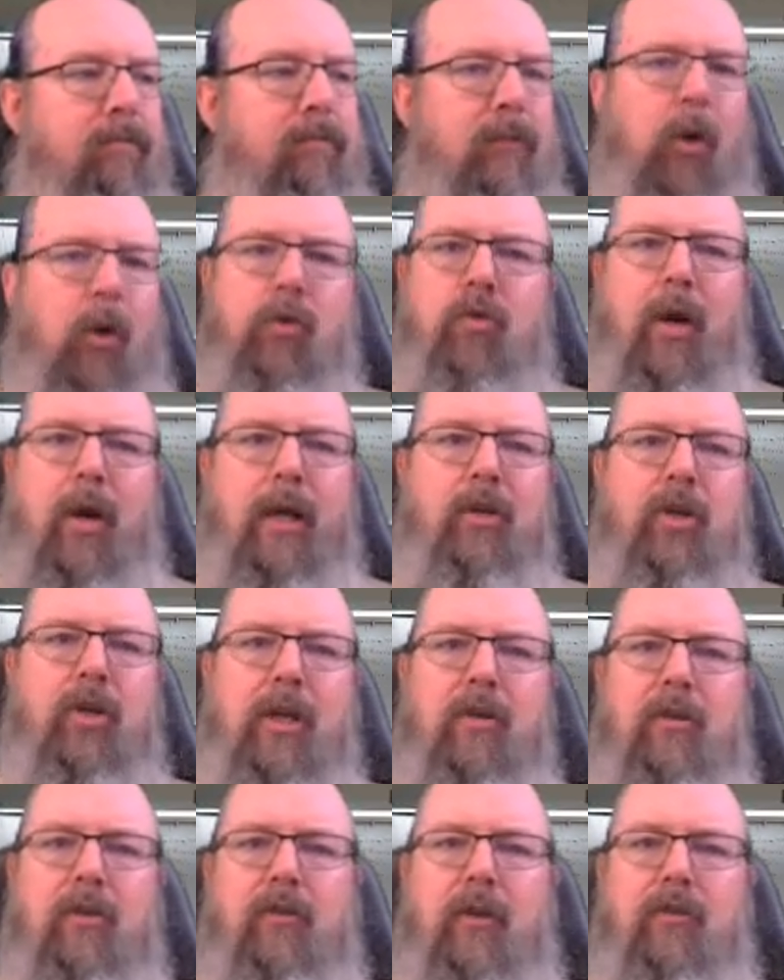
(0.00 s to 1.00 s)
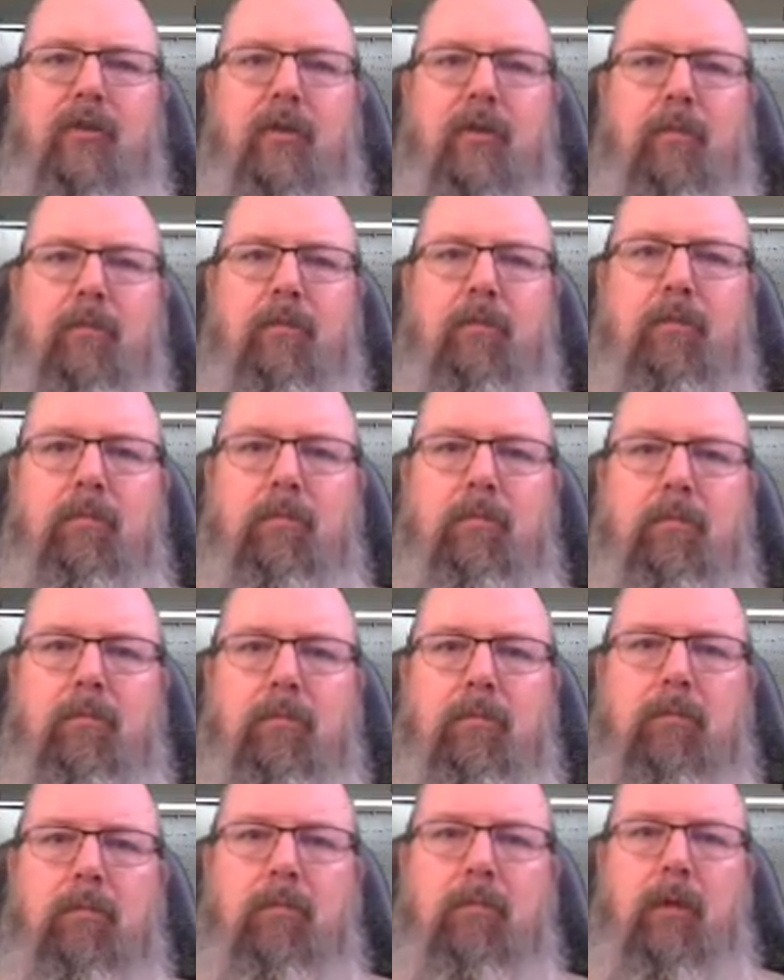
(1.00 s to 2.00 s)
Don't try to cheat the system.
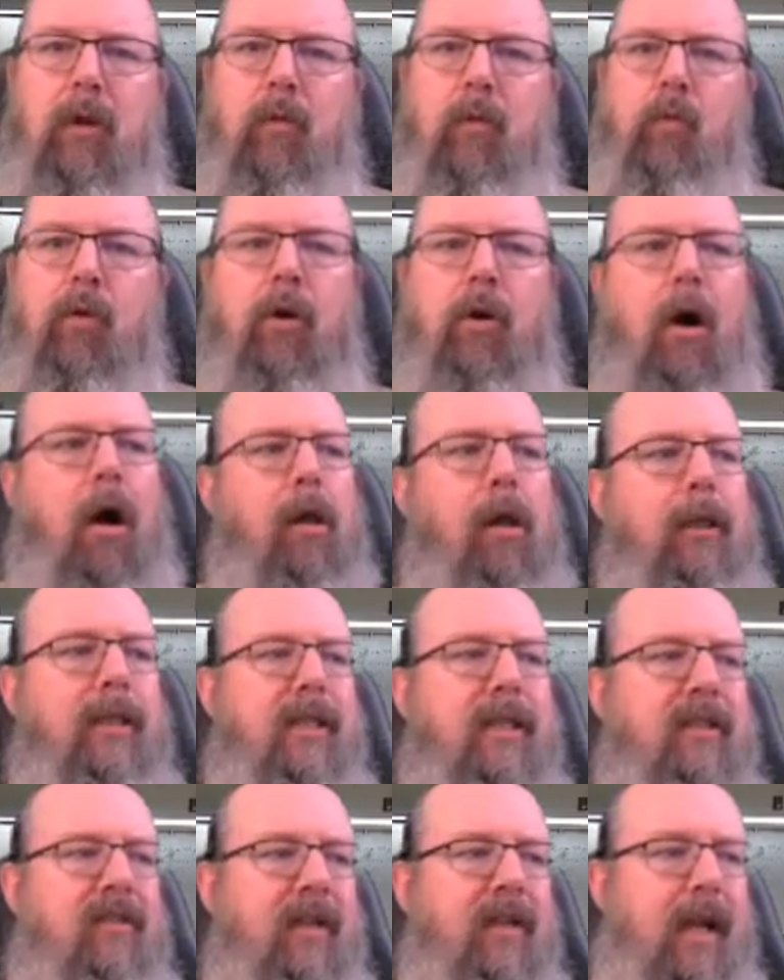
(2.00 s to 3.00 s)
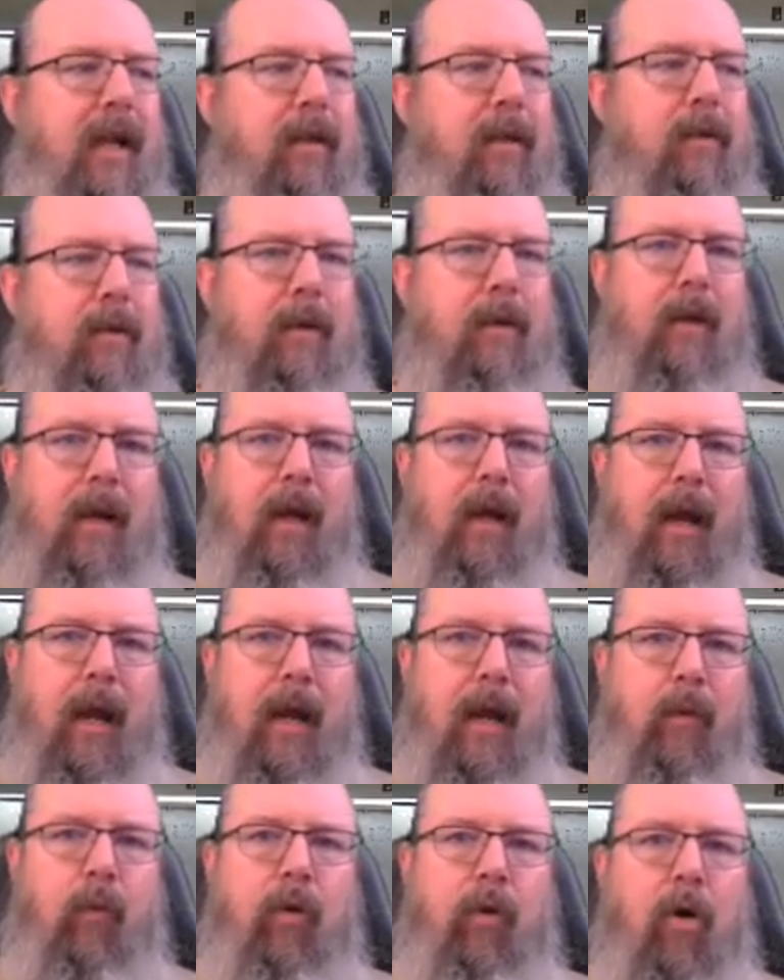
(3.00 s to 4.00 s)
We're all in this together,
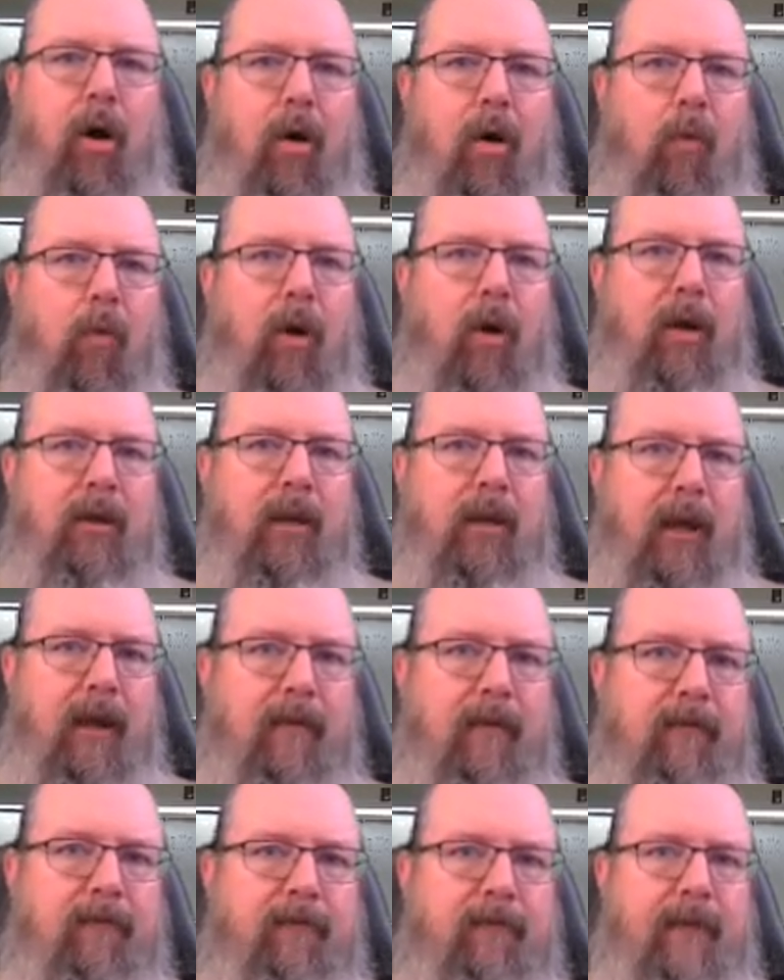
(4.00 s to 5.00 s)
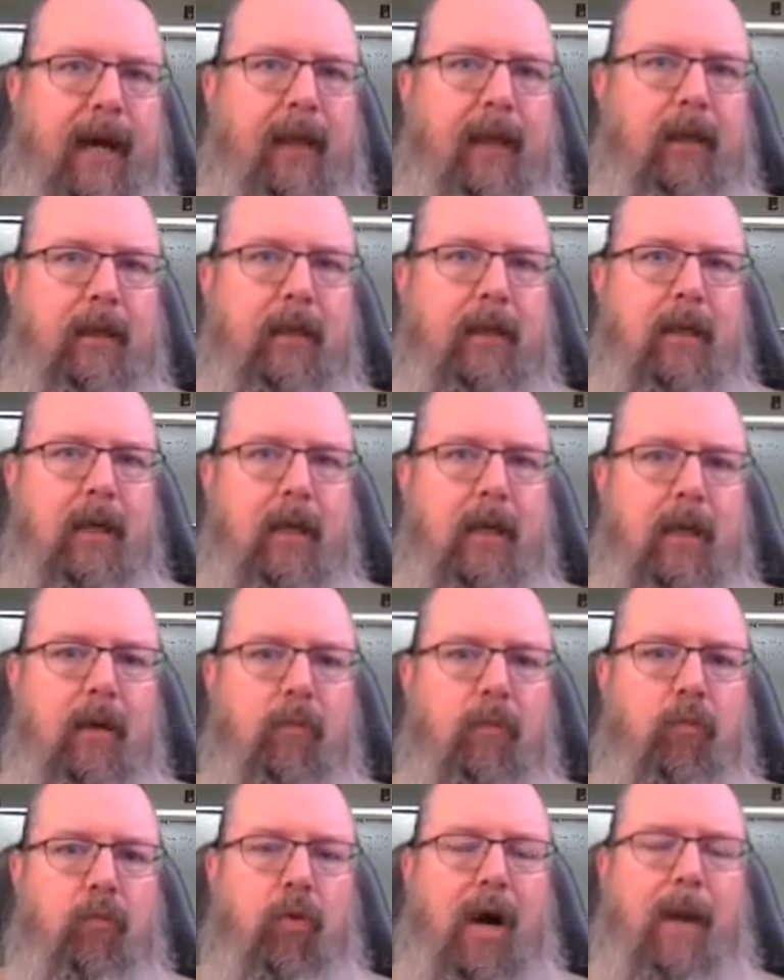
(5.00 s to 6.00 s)
and we all want a valid,
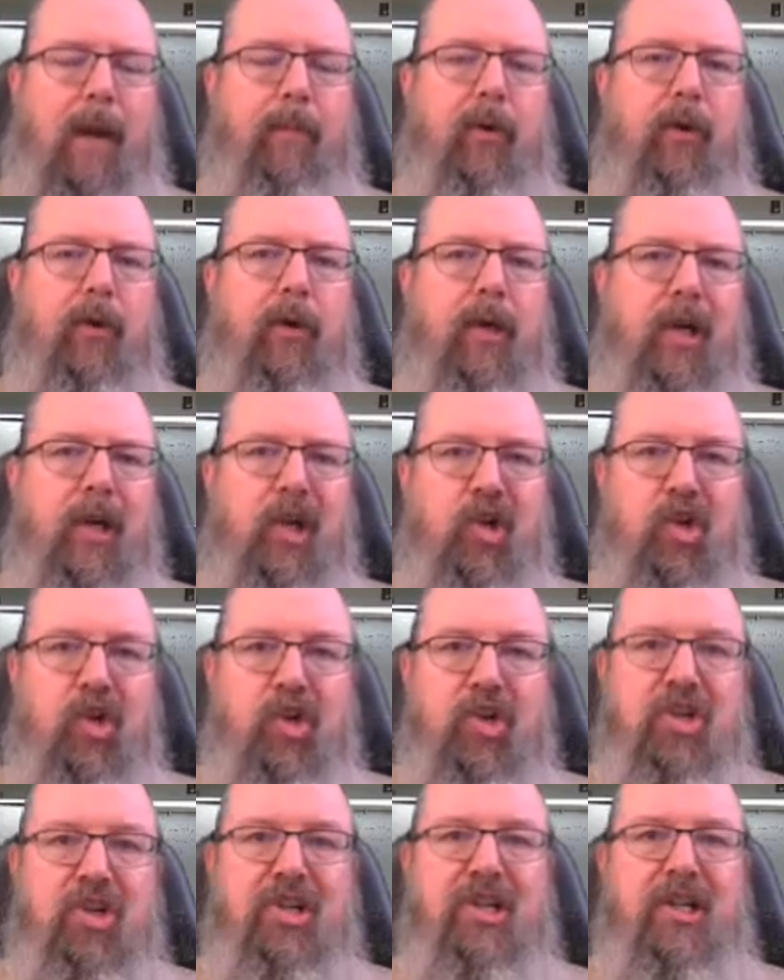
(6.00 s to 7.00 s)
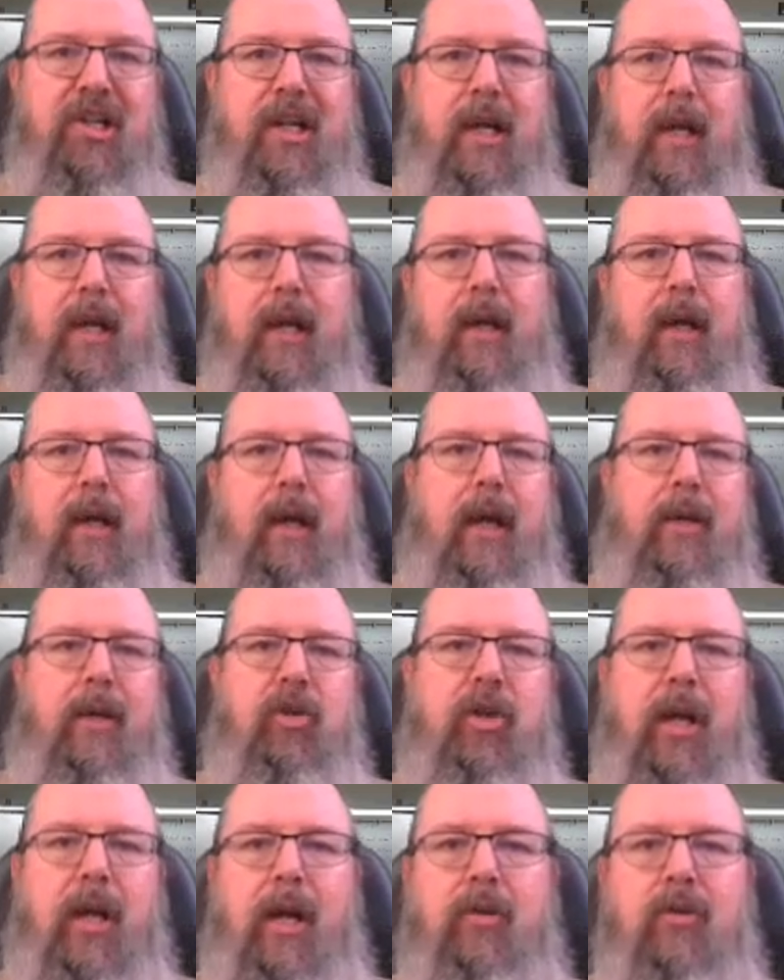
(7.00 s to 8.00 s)
proper, good
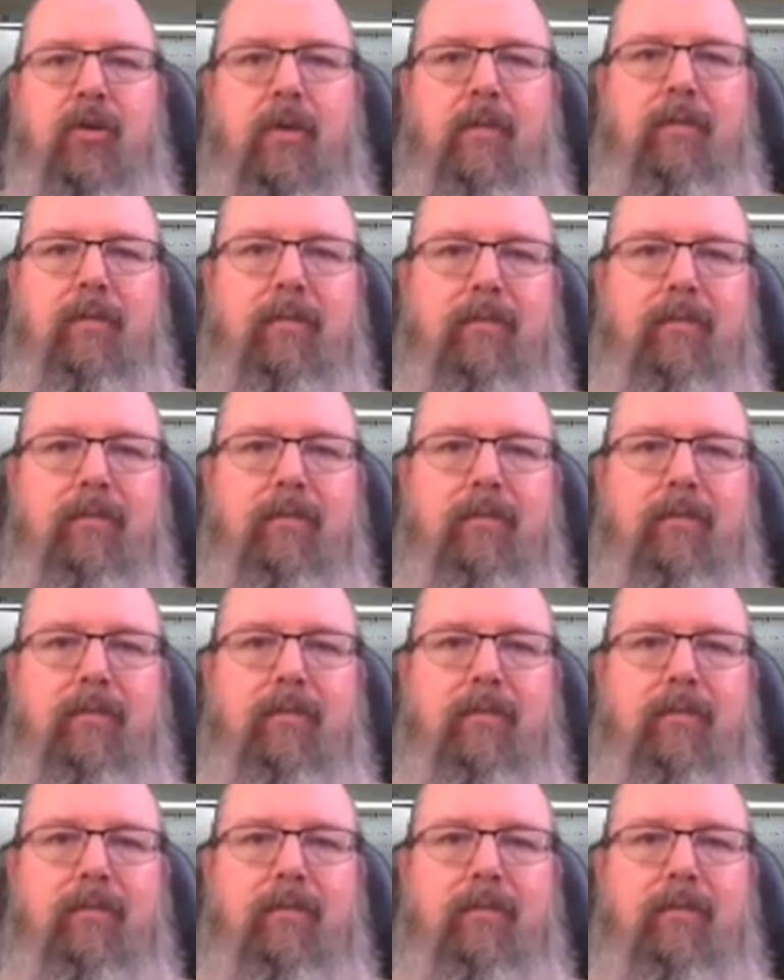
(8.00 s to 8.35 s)
education.